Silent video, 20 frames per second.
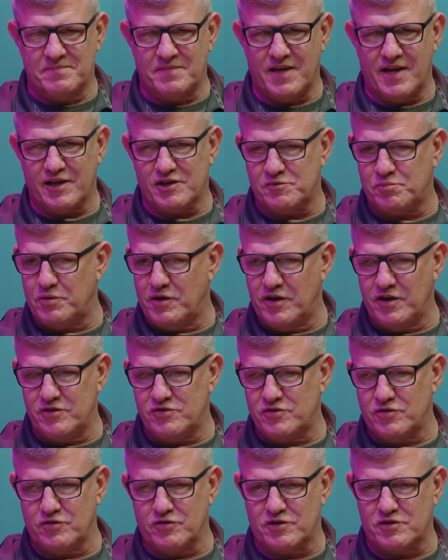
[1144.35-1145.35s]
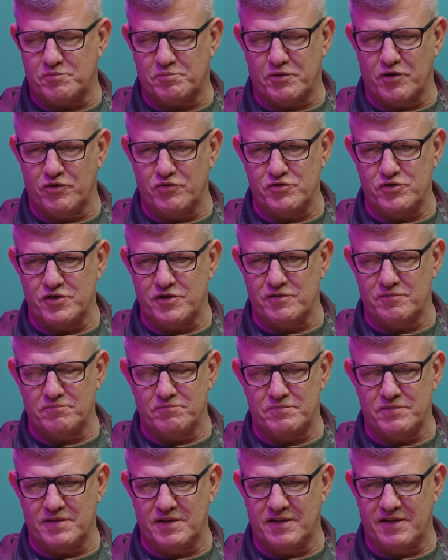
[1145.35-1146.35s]
exponential
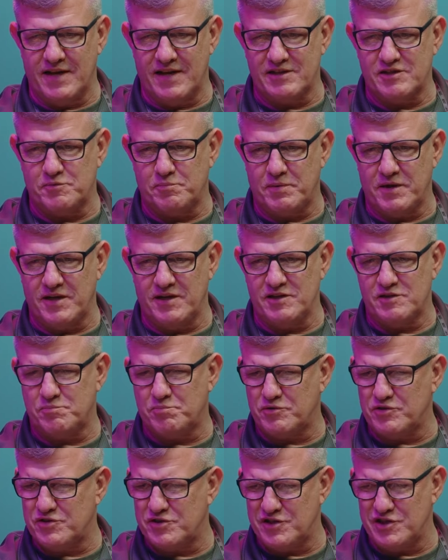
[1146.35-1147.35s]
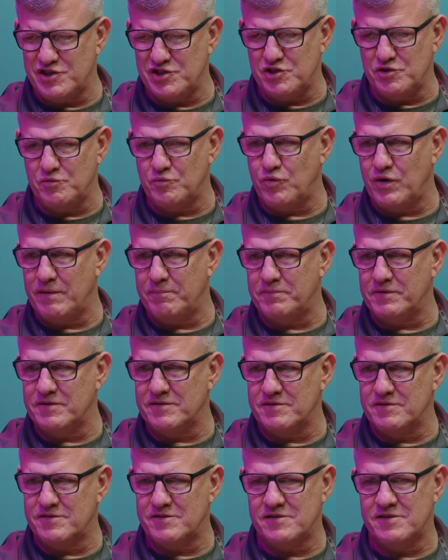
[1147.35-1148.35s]
explosion in that space, precision
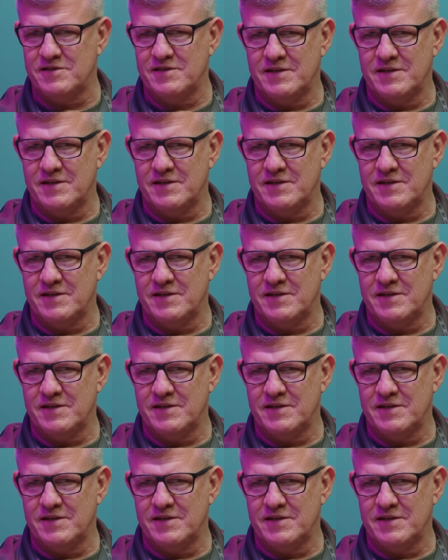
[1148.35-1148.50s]
weapons,